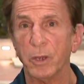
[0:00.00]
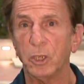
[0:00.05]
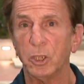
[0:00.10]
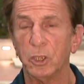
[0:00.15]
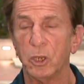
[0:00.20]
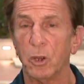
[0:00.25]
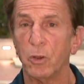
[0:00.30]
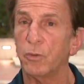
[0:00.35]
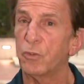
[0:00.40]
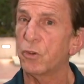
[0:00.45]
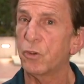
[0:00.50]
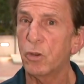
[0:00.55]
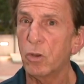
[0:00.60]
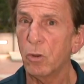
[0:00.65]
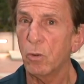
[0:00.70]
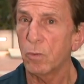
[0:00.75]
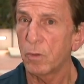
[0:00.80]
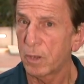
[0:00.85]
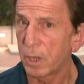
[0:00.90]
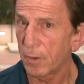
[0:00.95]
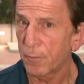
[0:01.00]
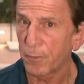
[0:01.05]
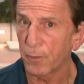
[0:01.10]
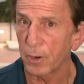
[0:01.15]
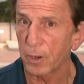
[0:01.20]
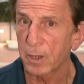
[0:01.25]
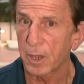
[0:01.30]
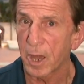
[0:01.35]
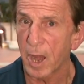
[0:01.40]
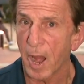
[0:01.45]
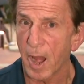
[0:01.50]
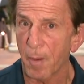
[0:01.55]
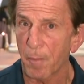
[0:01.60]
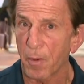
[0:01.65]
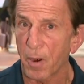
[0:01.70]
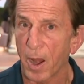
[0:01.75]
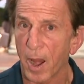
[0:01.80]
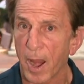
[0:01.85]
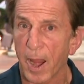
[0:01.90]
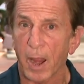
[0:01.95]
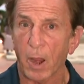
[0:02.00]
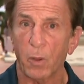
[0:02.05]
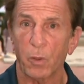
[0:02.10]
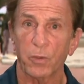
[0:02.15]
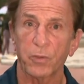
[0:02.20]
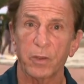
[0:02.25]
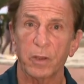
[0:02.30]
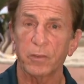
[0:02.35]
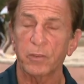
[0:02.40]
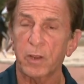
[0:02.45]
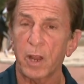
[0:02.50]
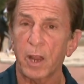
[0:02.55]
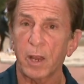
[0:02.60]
It shows two different camera angles. Let's